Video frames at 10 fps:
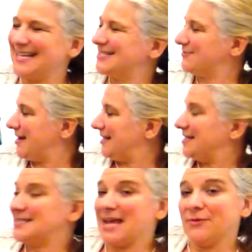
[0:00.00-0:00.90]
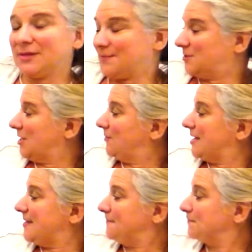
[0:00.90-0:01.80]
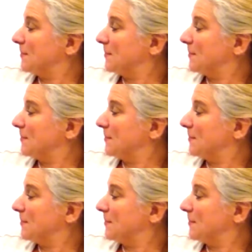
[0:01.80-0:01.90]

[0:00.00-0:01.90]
That's right. Let's count them, shall we?